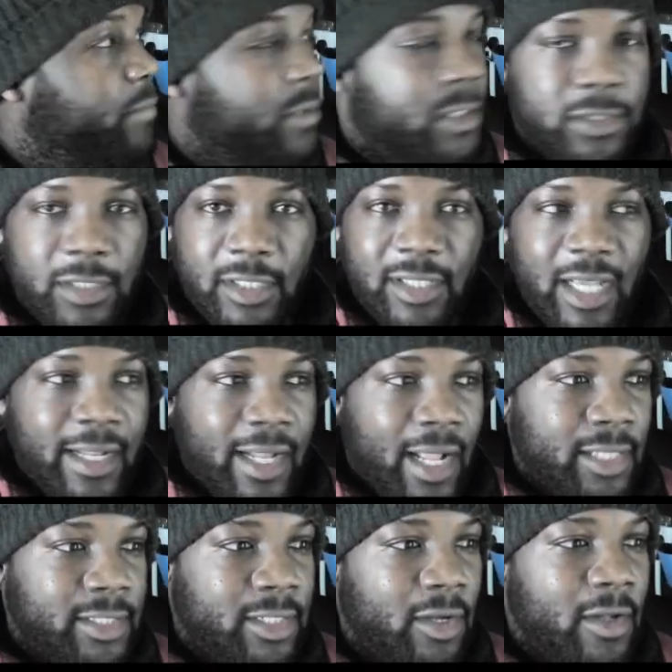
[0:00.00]
Just like that.
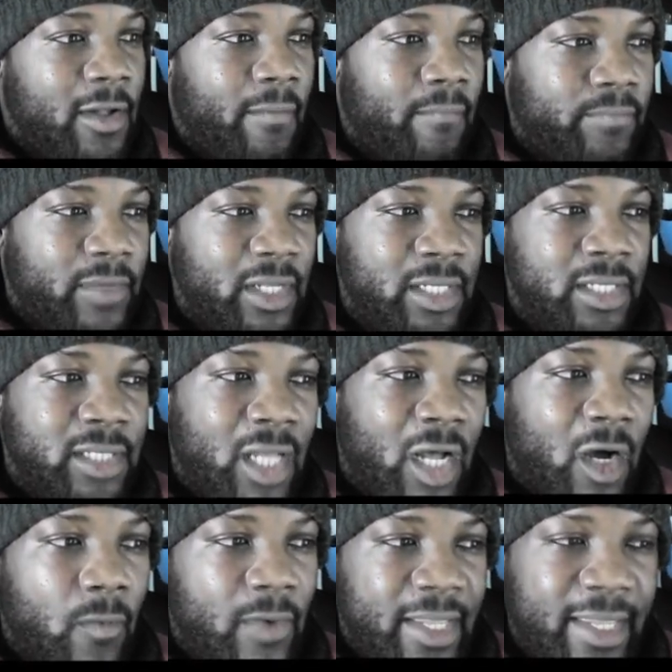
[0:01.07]
So this is how
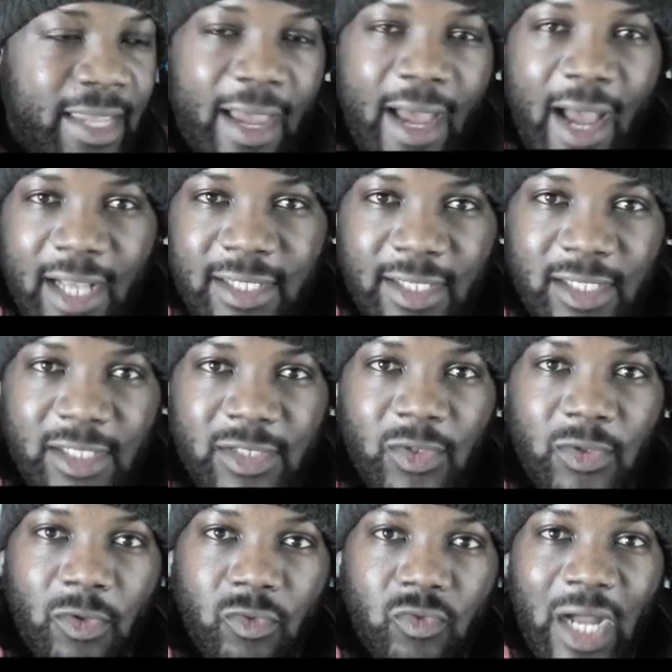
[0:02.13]
we get access to the
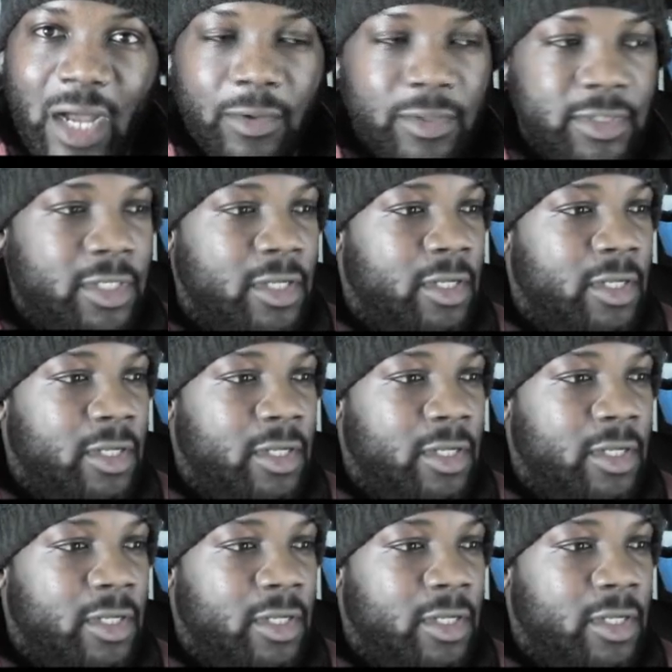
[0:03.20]
routes.